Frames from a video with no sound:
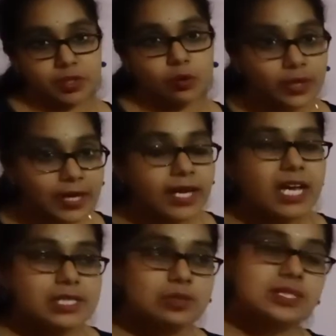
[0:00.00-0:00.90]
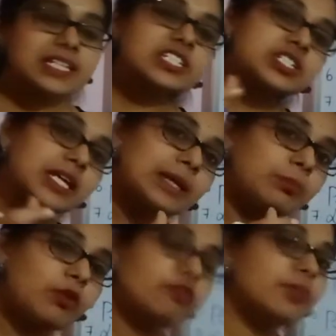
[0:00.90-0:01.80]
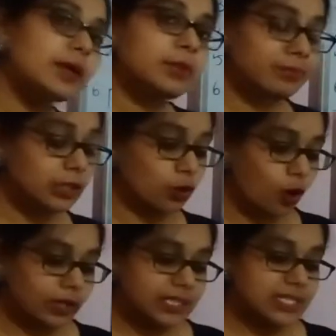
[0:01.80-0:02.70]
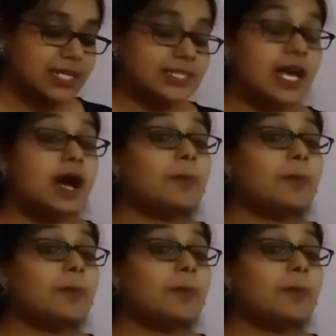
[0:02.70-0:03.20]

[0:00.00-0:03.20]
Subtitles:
Okay, so such type of baby will call it as